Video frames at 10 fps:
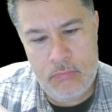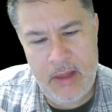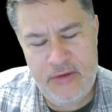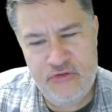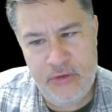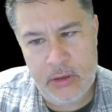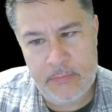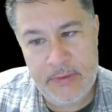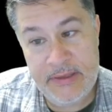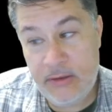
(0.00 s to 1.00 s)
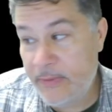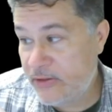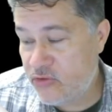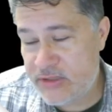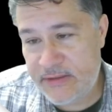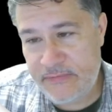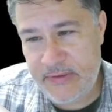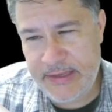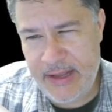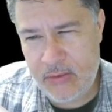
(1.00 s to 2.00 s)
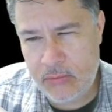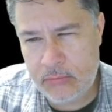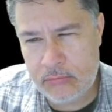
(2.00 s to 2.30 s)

Not sure, but it'll be interesting to find out.